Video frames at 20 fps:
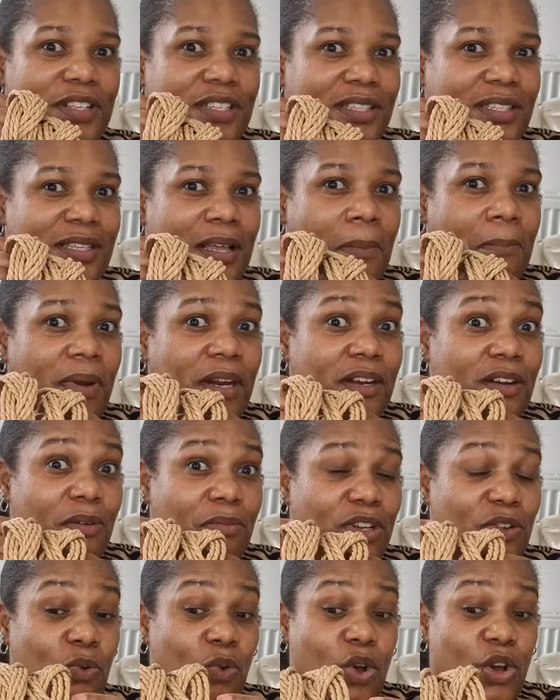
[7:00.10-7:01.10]
the stumbling on
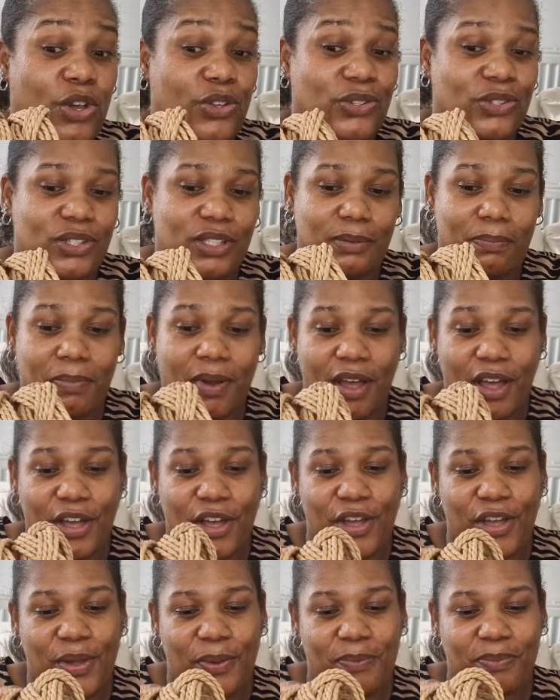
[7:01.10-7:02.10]
the words, but
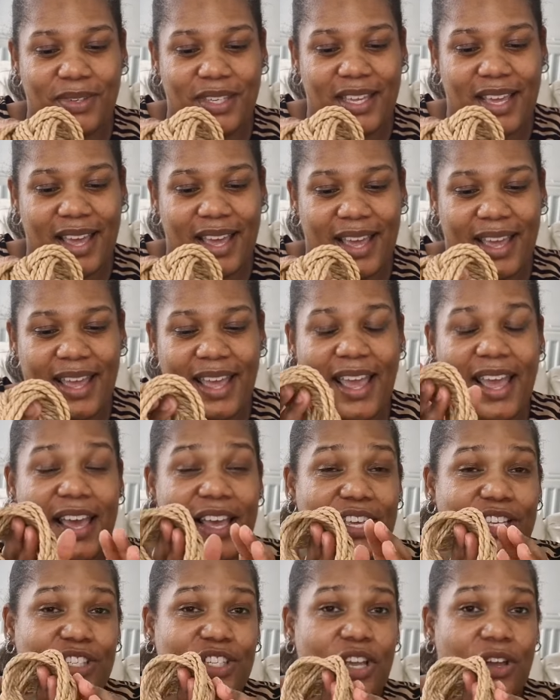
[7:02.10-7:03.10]
yeah,
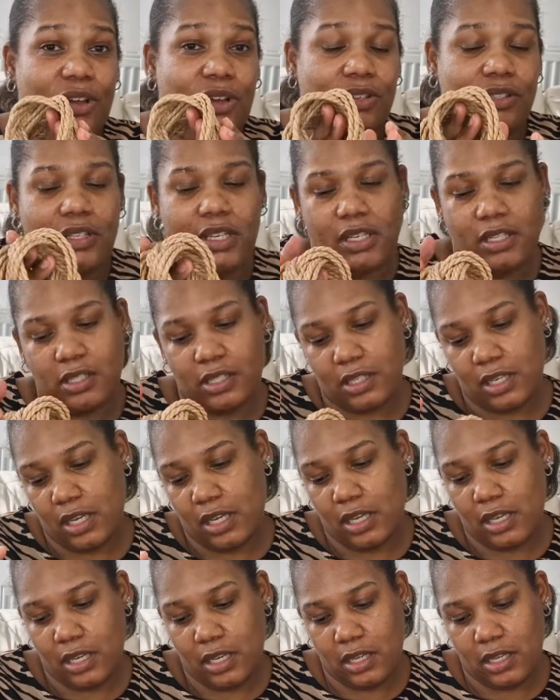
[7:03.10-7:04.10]
so this
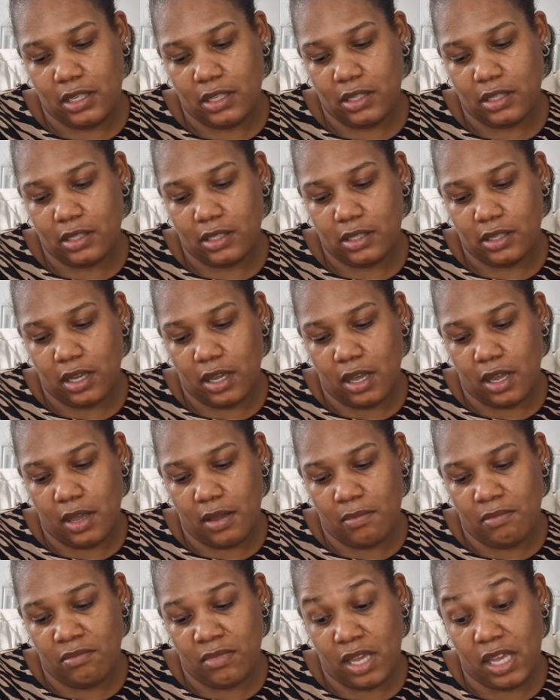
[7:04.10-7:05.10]
is
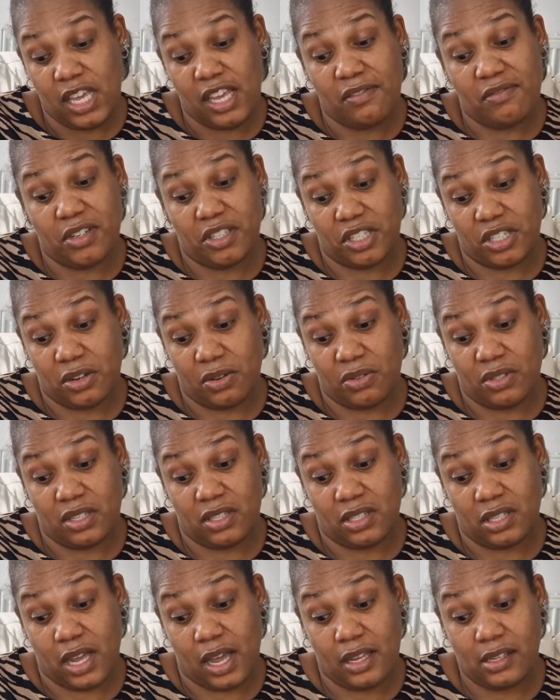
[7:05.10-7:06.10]
it even shows the
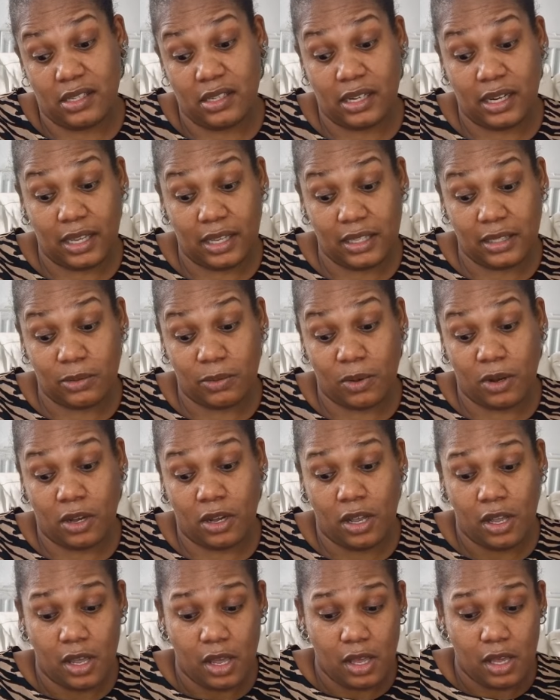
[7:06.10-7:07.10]
size on it as
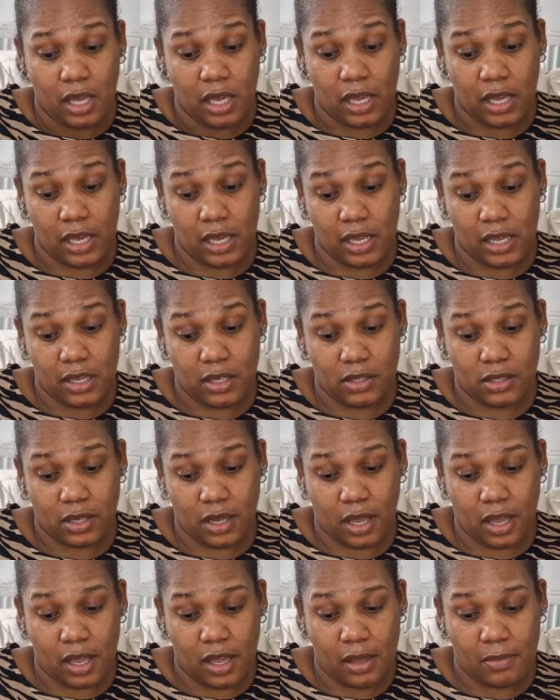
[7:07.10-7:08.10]
well. It is
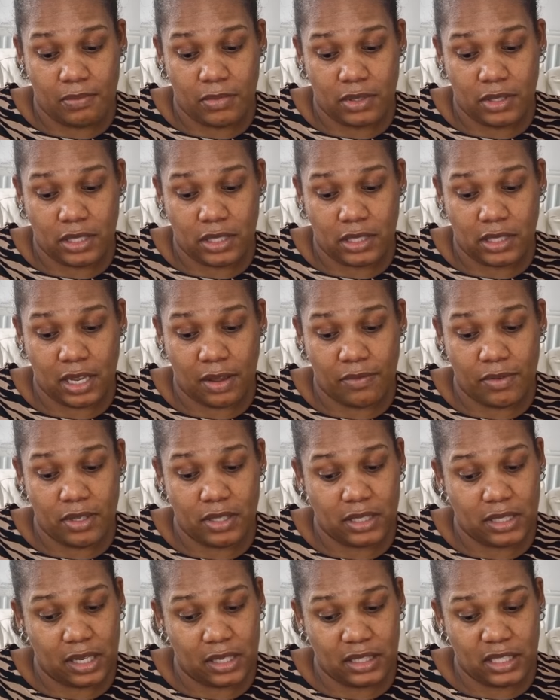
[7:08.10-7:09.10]
7
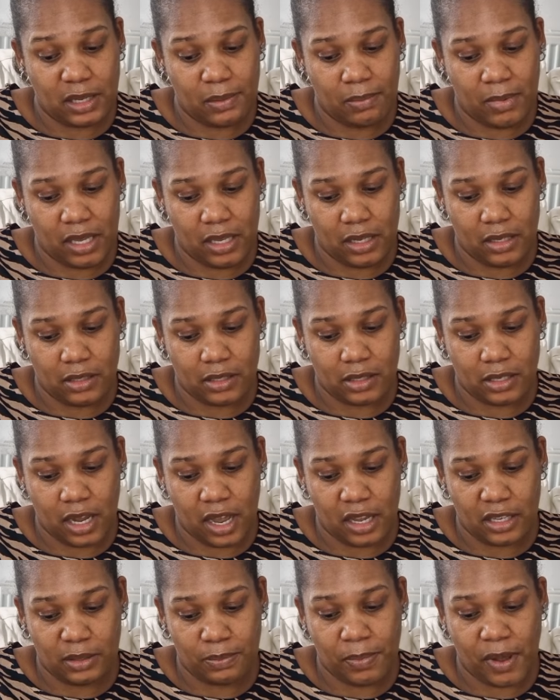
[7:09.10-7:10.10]
centimeters
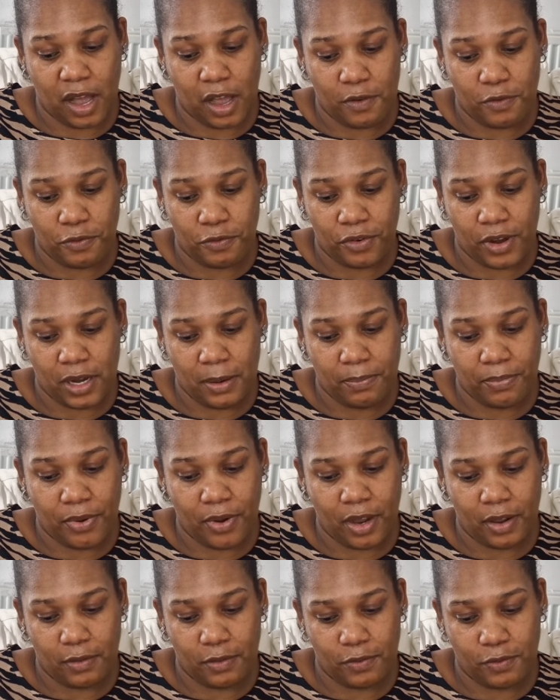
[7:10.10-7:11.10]
times by
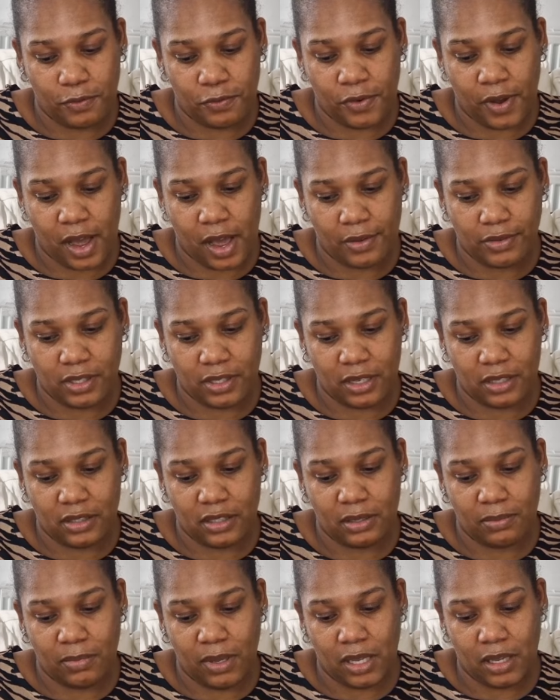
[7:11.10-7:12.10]
3.5
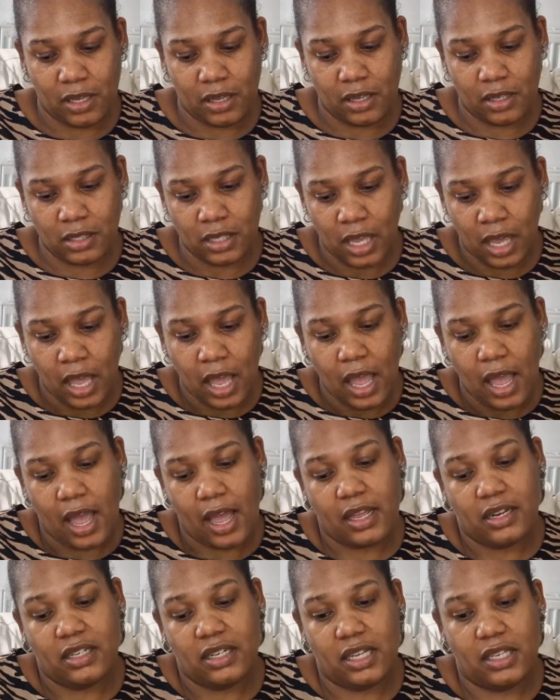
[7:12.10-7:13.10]
centimeters,
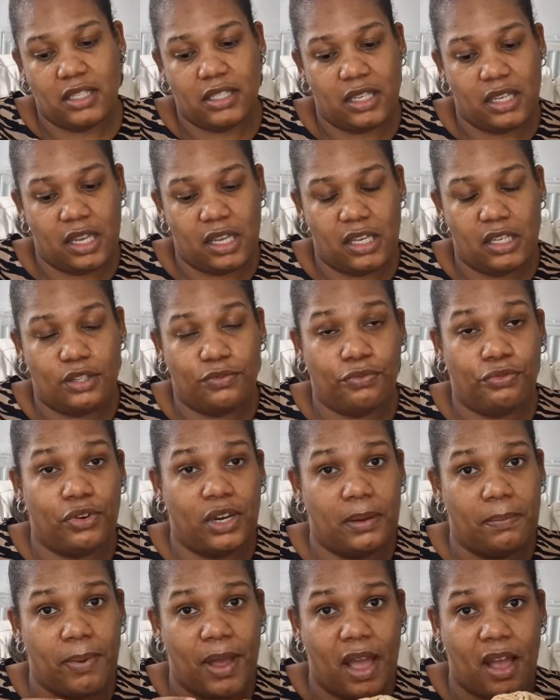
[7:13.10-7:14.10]
and this is
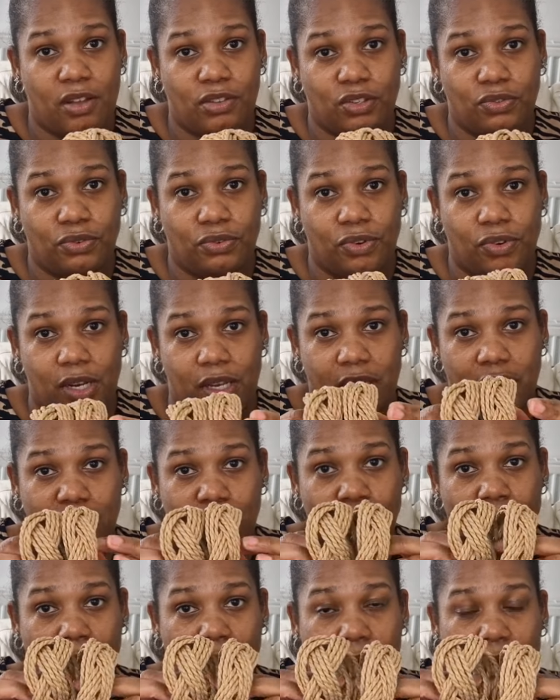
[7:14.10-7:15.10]
£3 for it as
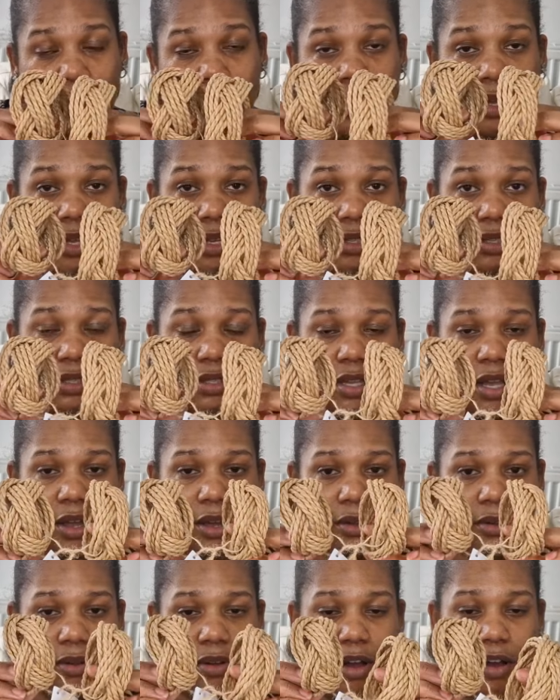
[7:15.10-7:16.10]
well. So
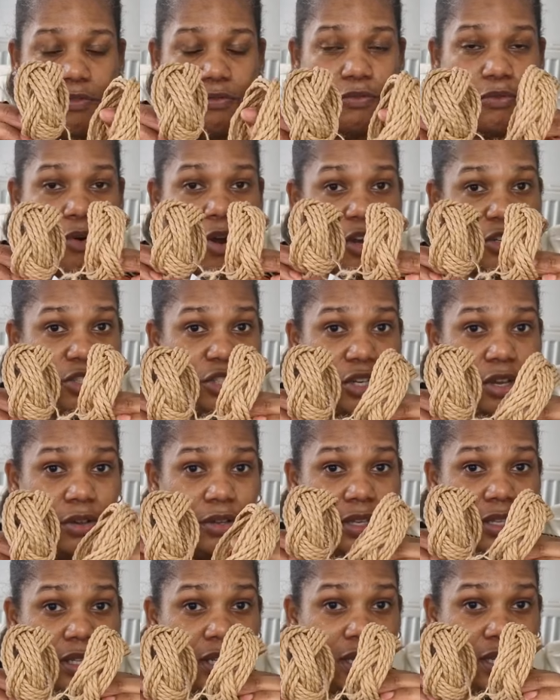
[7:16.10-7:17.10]
I thought I'd show
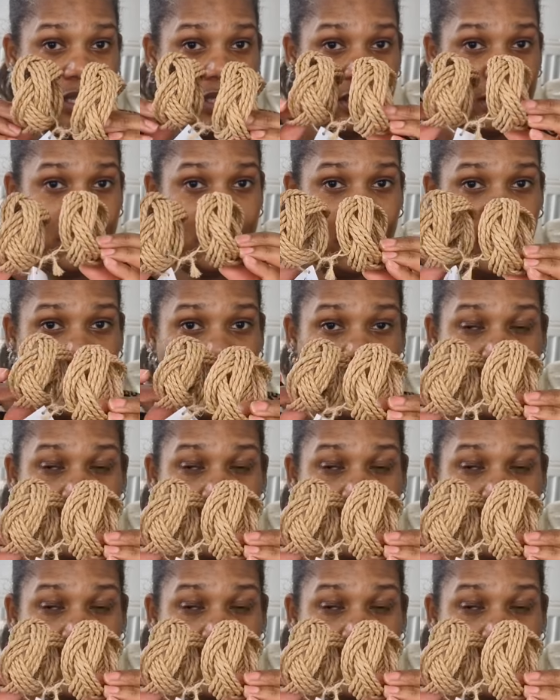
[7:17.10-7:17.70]
you this.